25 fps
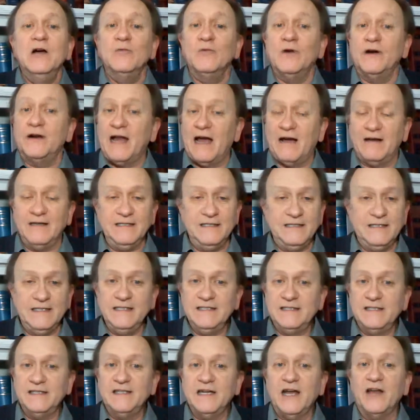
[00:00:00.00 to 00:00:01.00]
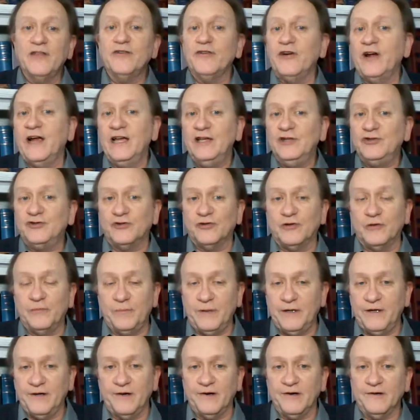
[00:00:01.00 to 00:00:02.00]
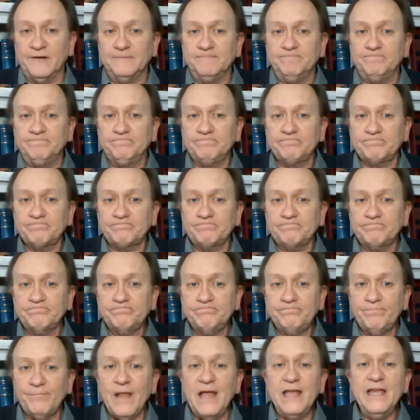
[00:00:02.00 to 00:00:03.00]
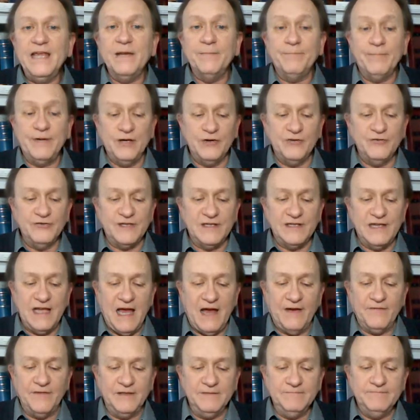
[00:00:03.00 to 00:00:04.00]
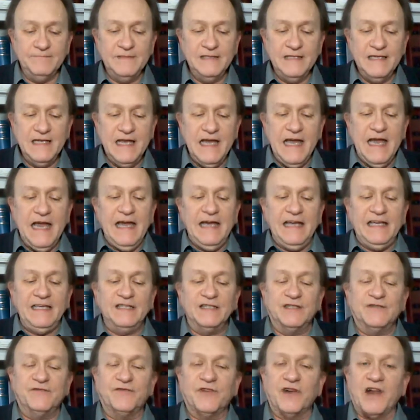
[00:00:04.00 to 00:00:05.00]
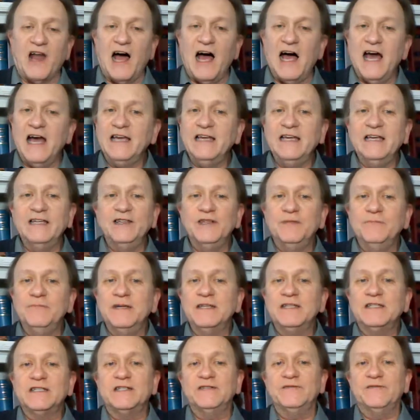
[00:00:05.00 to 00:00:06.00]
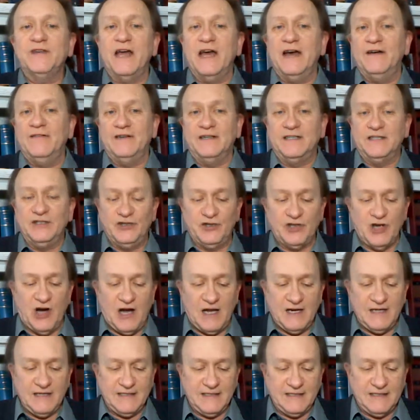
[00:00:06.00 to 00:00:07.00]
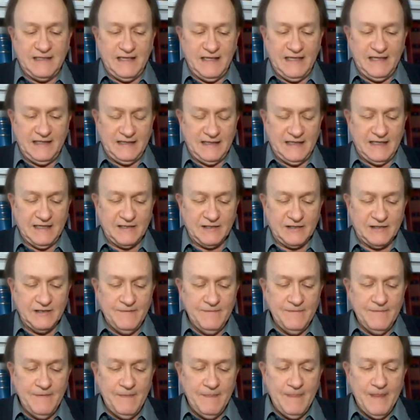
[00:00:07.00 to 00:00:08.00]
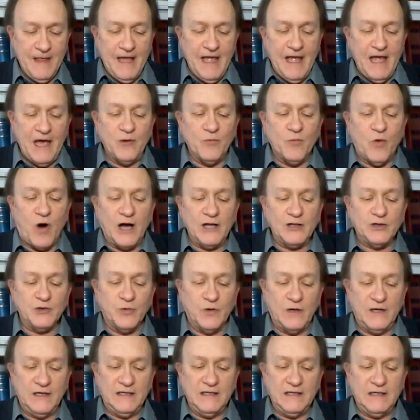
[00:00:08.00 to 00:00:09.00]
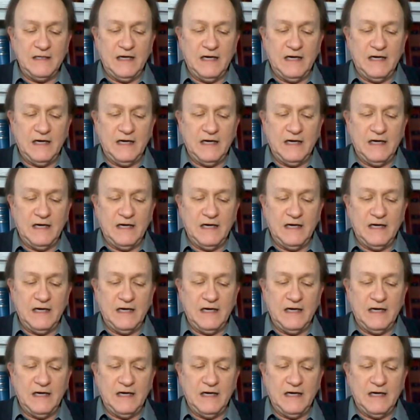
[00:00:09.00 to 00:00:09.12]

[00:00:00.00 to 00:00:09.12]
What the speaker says: Well, now he sees another angel appear. He appears in heaven. He's flying in the midst of heaven as John is seeing this. And watch what